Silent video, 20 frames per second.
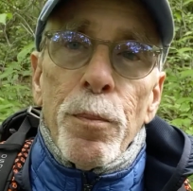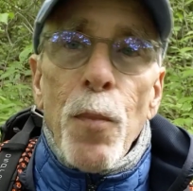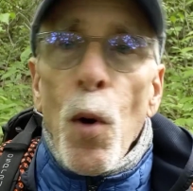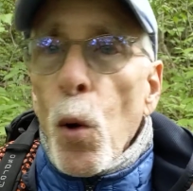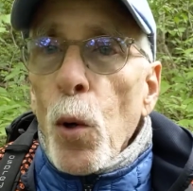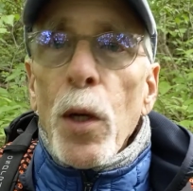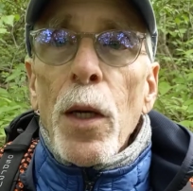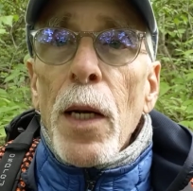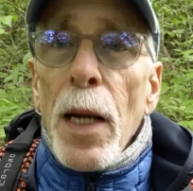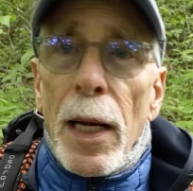
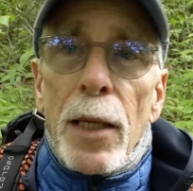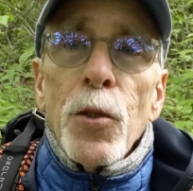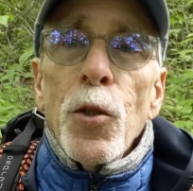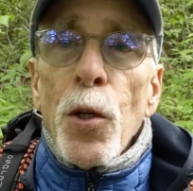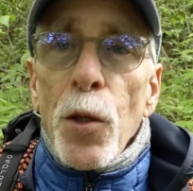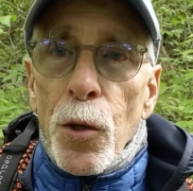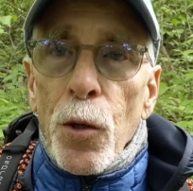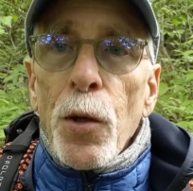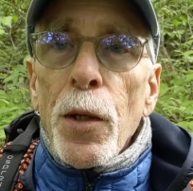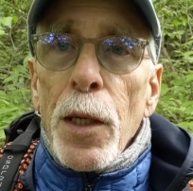
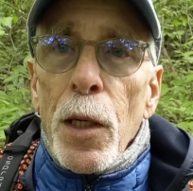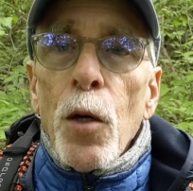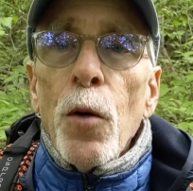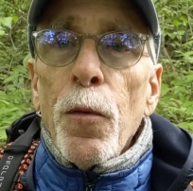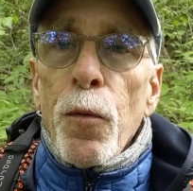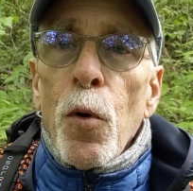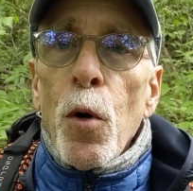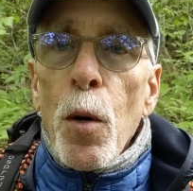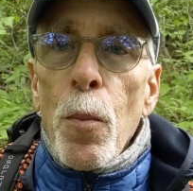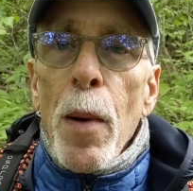organizing your gear
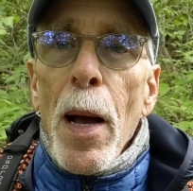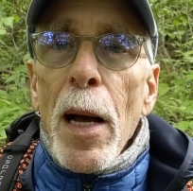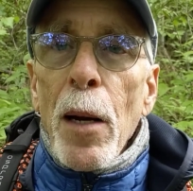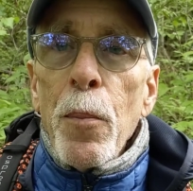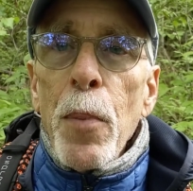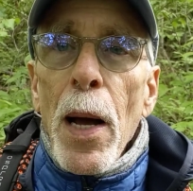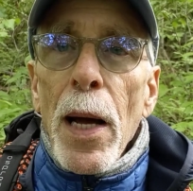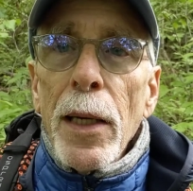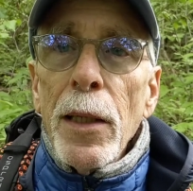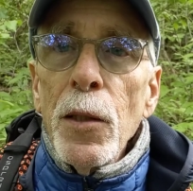for a
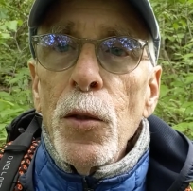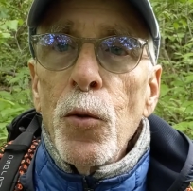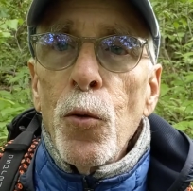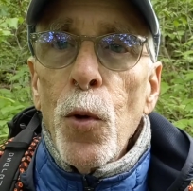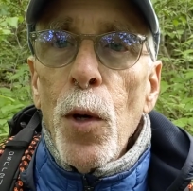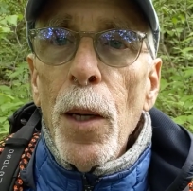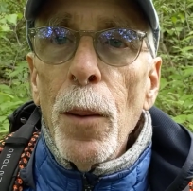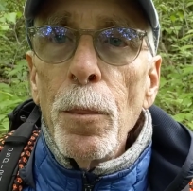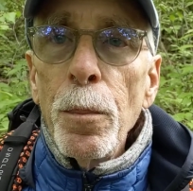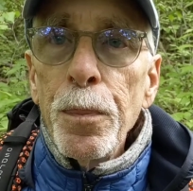backpacking
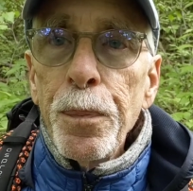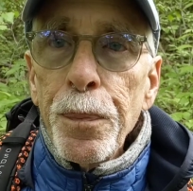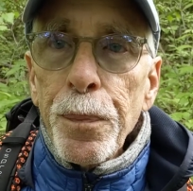trip.